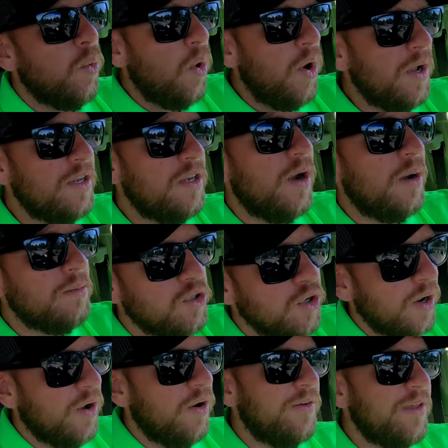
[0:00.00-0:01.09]
one dump
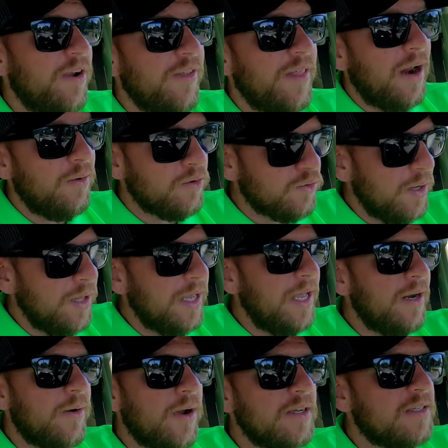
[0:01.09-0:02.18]
truck over there that I was really
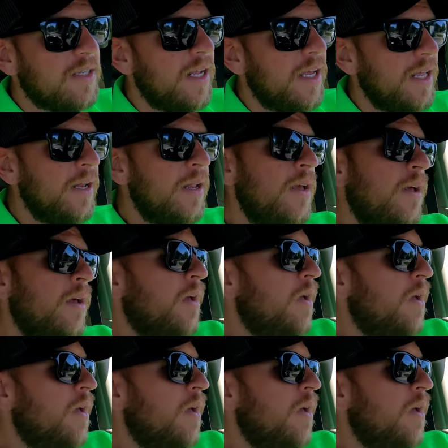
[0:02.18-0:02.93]
interested in